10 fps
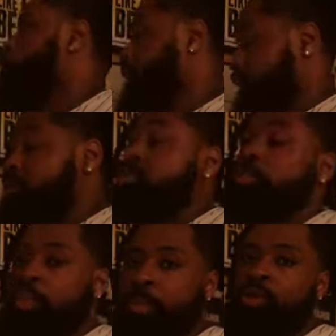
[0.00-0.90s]
When it comes to
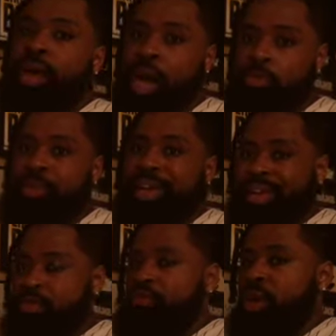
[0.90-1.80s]
promoting the album, it
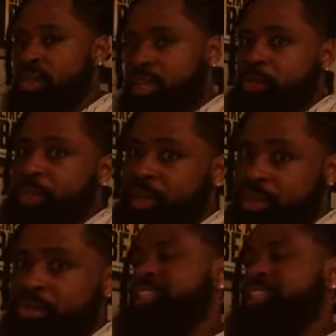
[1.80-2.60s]
gets fairly expensive.